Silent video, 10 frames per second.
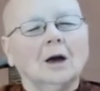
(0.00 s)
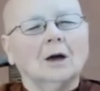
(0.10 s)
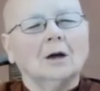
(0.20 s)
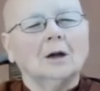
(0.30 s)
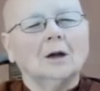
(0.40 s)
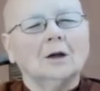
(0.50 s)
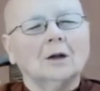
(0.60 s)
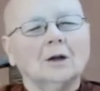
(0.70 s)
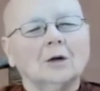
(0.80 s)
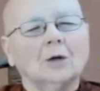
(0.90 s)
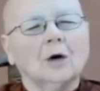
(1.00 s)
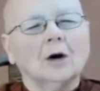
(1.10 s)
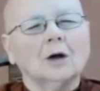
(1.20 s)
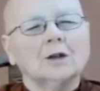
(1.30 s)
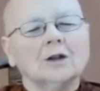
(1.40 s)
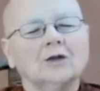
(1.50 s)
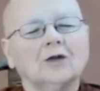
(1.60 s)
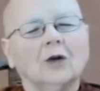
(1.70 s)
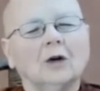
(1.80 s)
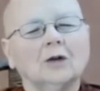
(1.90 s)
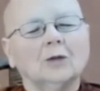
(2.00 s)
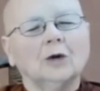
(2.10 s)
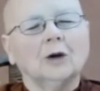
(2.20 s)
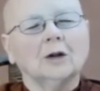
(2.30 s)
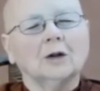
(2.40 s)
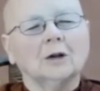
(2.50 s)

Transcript: letting the rise and fall of breath